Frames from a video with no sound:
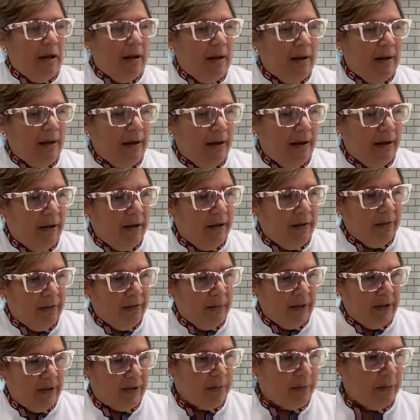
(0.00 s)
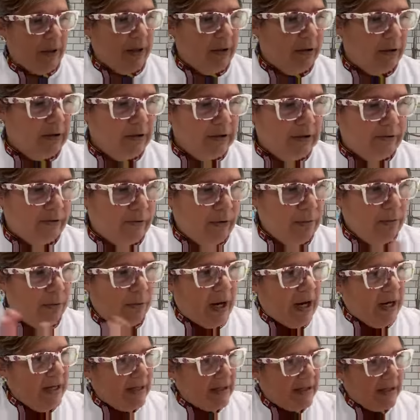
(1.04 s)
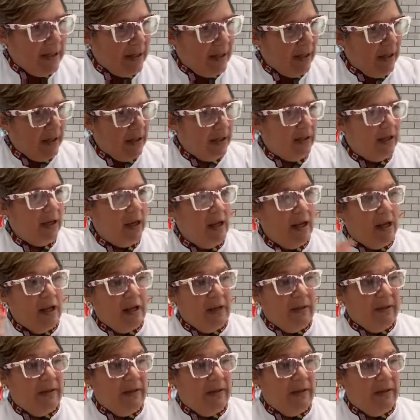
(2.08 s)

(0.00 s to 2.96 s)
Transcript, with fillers: uh, Sprinkles from Bryson.